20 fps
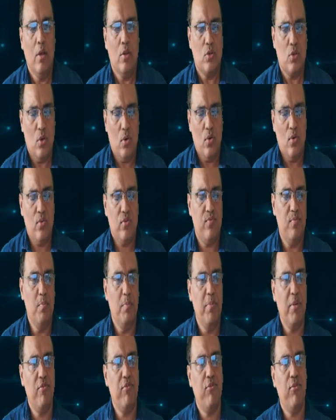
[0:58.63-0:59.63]
So
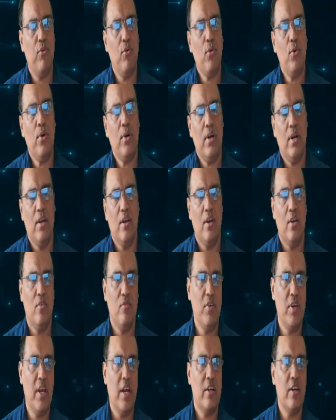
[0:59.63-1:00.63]
before
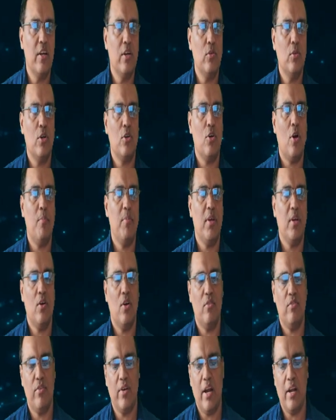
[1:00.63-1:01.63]
we get into the topic
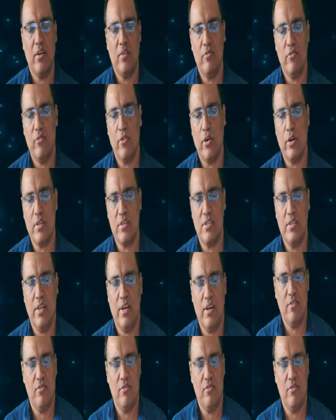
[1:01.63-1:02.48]
of random forest,